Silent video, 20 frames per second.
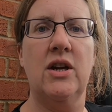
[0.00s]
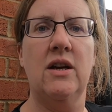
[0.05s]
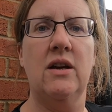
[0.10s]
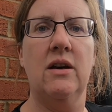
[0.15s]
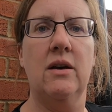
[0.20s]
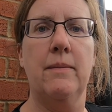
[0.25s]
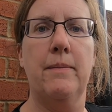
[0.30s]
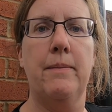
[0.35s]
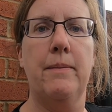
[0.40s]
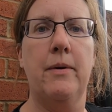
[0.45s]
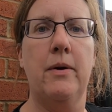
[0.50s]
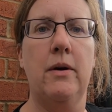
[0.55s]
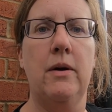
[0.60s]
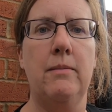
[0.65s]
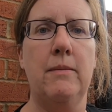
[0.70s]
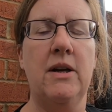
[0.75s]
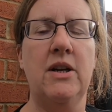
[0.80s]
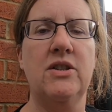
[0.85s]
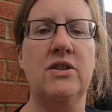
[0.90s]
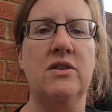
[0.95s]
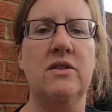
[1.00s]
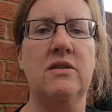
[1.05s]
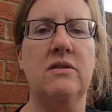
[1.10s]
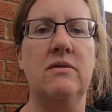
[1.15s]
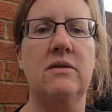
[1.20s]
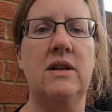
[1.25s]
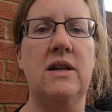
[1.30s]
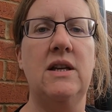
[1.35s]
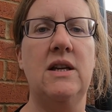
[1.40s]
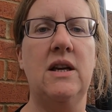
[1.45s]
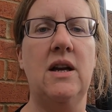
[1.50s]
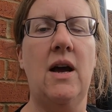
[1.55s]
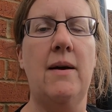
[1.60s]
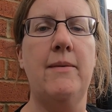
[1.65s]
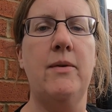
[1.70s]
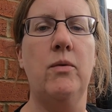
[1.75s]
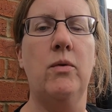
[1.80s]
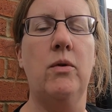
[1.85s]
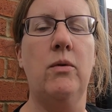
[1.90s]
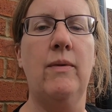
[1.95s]
Jacob who managed to do the
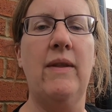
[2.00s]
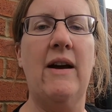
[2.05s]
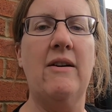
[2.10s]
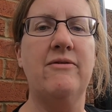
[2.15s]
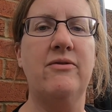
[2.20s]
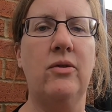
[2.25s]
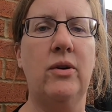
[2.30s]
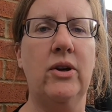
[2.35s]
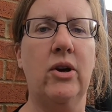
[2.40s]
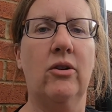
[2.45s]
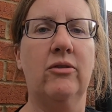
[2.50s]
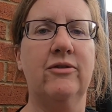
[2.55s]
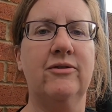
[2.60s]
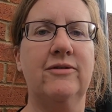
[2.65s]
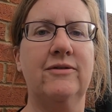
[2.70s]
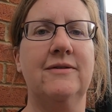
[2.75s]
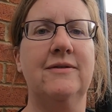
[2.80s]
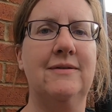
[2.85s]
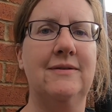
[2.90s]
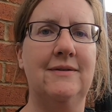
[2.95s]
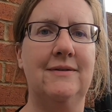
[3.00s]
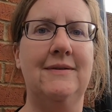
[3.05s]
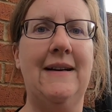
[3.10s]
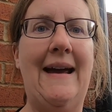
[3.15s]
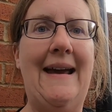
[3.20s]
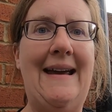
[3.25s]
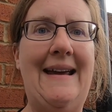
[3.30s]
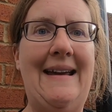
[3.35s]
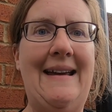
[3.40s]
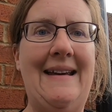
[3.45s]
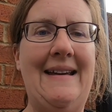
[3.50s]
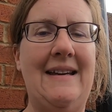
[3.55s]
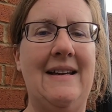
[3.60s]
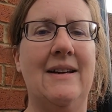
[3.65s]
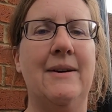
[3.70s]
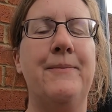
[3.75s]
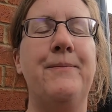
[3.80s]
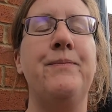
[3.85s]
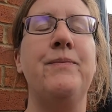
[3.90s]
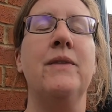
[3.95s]
climbing wall without falling off. Hey!